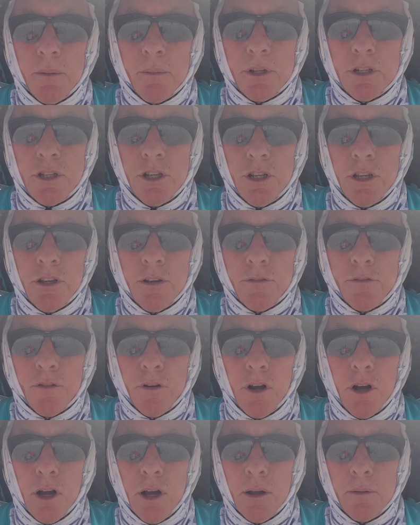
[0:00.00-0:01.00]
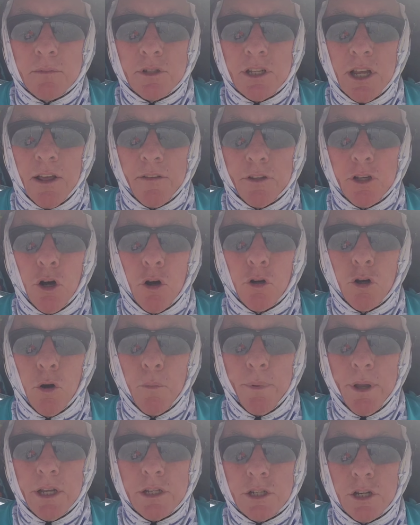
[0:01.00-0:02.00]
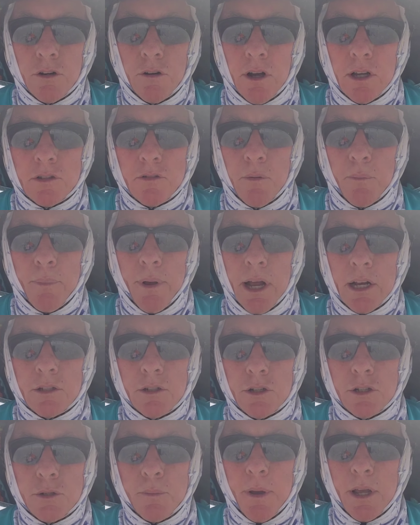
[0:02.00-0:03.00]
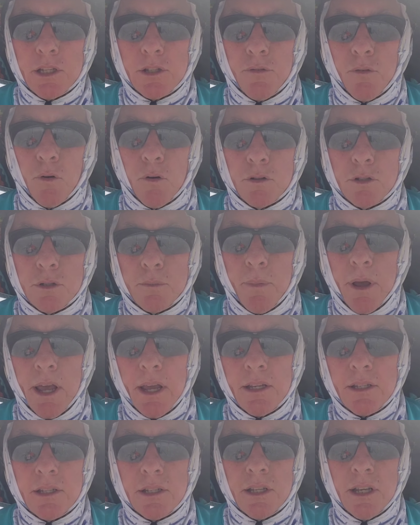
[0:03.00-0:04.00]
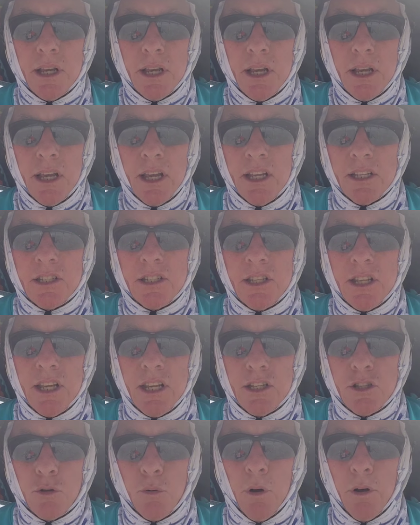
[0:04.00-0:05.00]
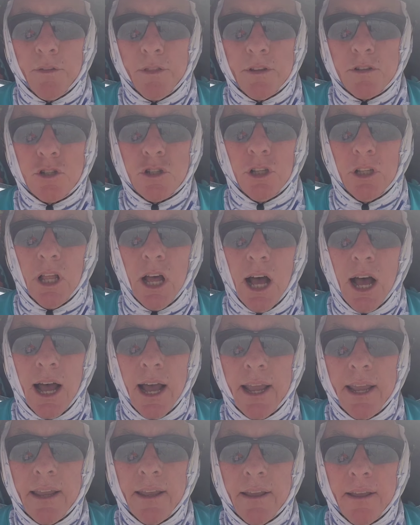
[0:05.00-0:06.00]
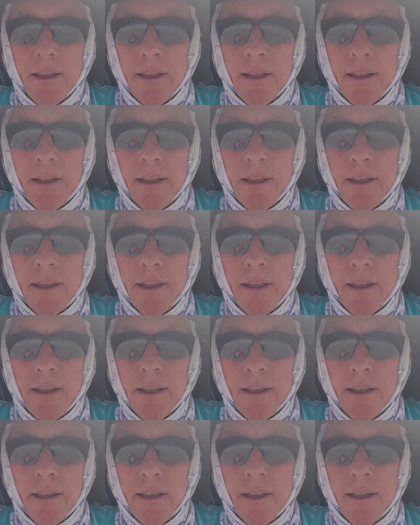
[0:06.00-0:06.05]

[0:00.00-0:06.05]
coming to you from South Cocoa Beach across from Patrick Space Force Base. It's the 12th of July